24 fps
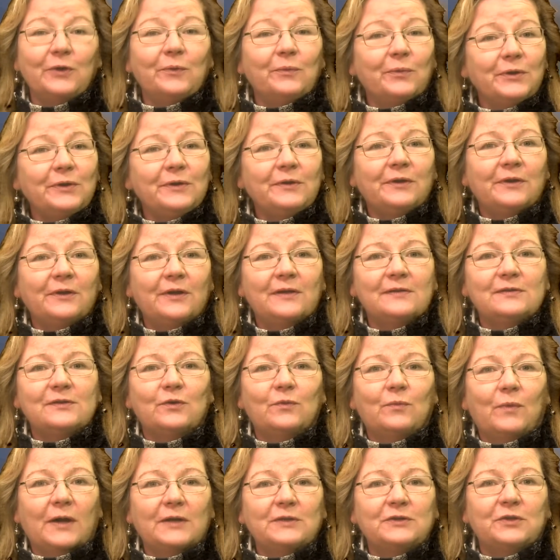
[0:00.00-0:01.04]
where you can also
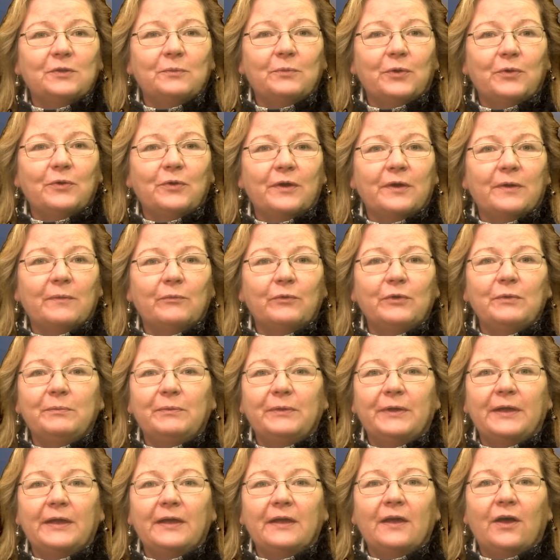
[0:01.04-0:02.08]
watch the program
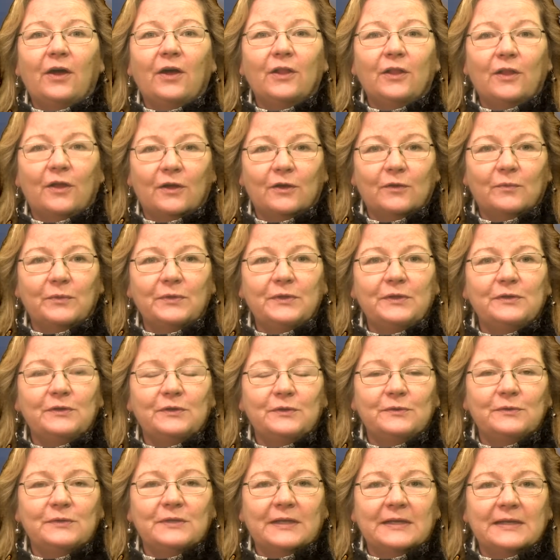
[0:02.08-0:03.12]
replay along with the
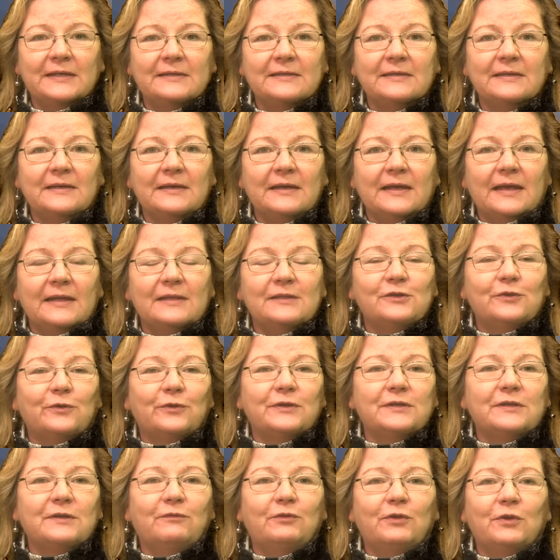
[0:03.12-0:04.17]
news links and
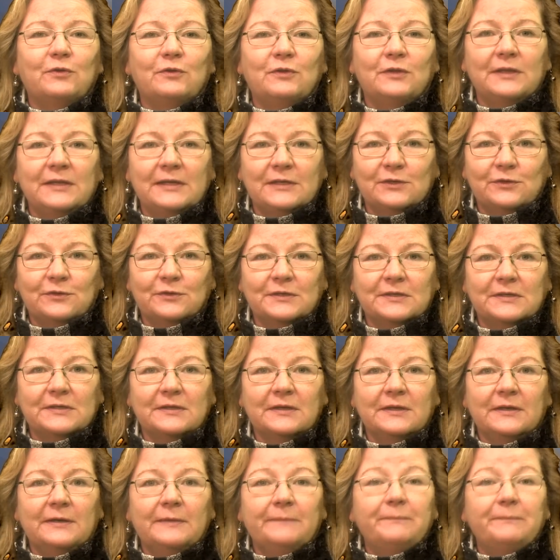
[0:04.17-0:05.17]
stories of local interest.